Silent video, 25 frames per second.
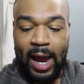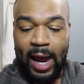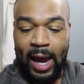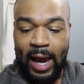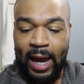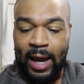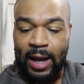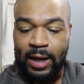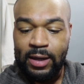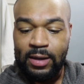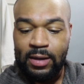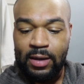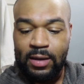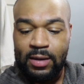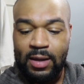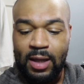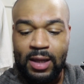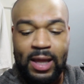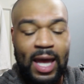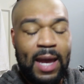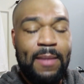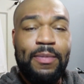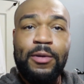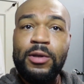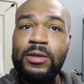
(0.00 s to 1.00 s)
And the
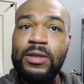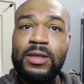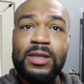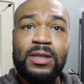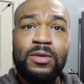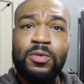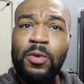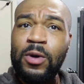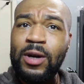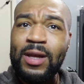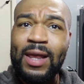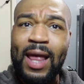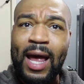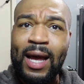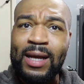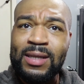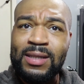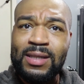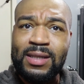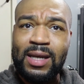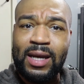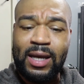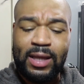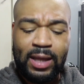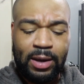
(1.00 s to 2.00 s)
labels just weren't
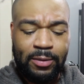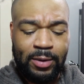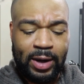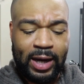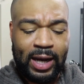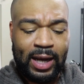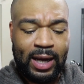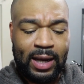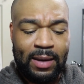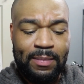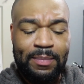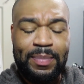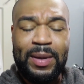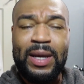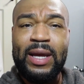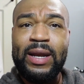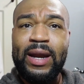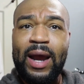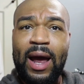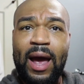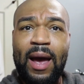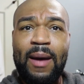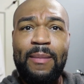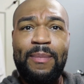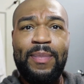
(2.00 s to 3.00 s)
lasting. They were getting beat
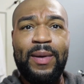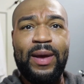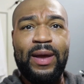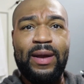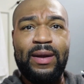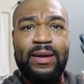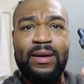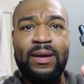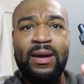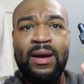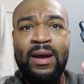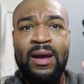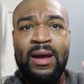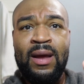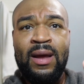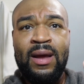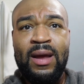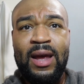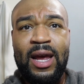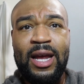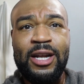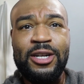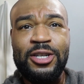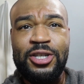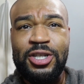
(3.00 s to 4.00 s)
up and
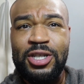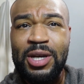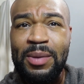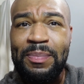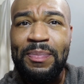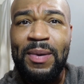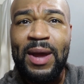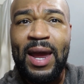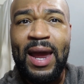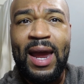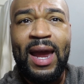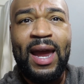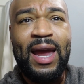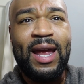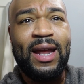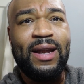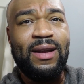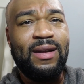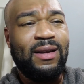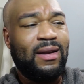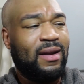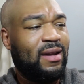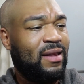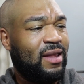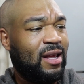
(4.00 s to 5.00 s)
in shipping,
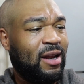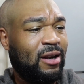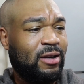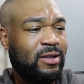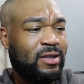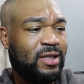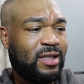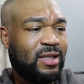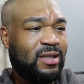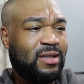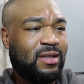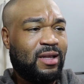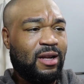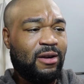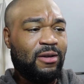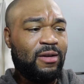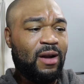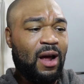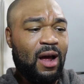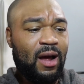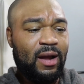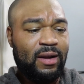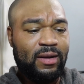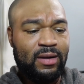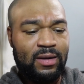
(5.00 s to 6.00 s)
and they're
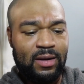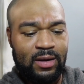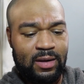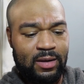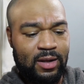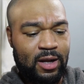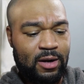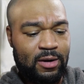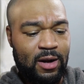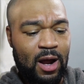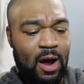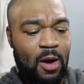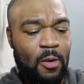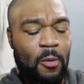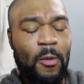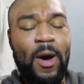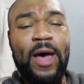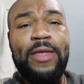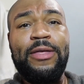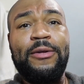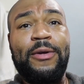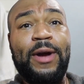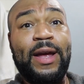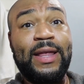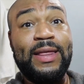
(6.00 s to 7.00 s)
not
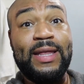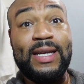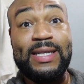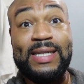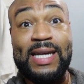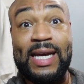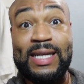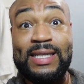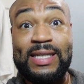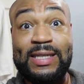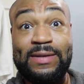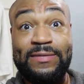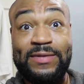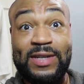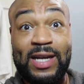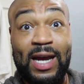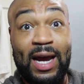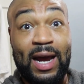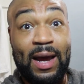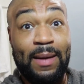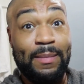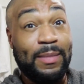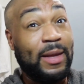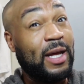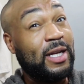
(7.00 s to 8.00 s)
weathering the test of
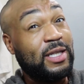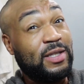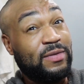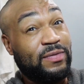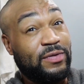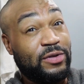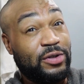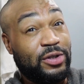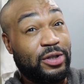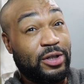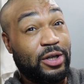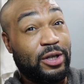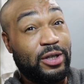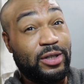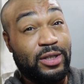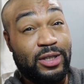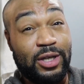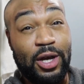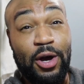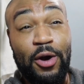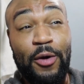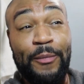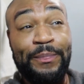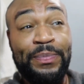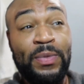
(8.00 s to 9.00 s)
time, that's for sure.
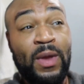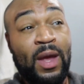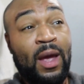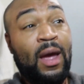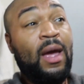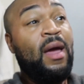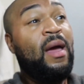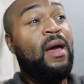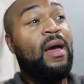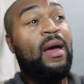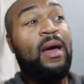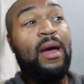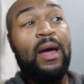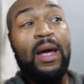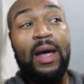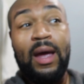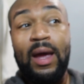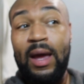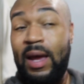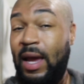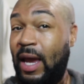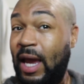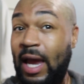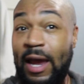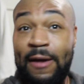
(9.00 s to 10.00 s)
So
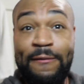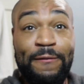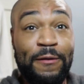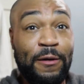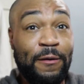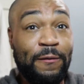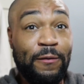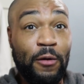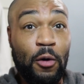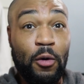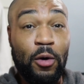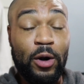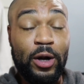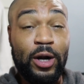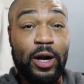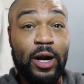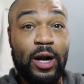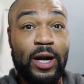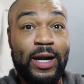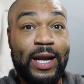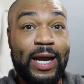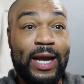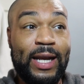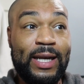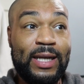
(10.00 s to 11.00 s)
if you've
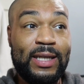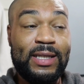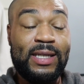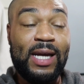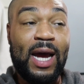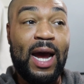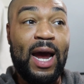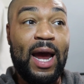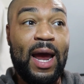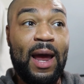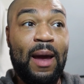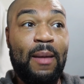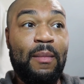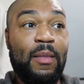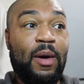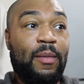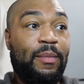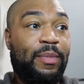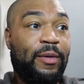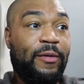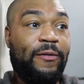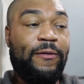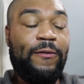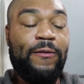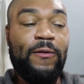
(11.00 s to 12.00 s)
ordered any time
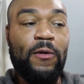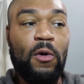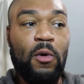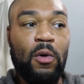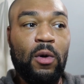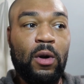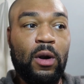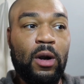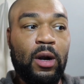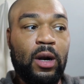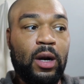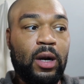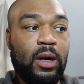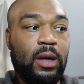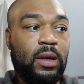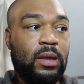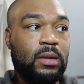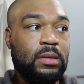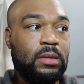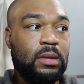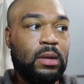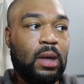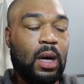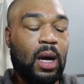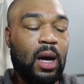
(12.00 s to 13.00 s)
before
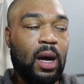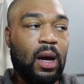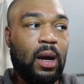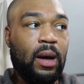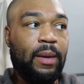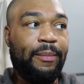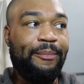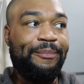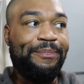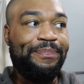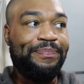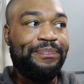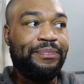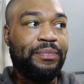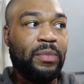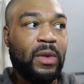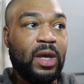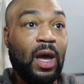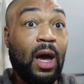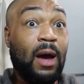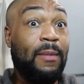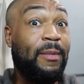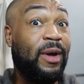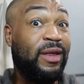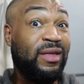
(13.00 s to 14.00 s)

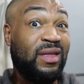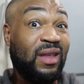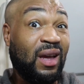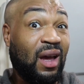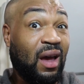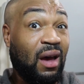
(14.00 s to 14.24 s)
a month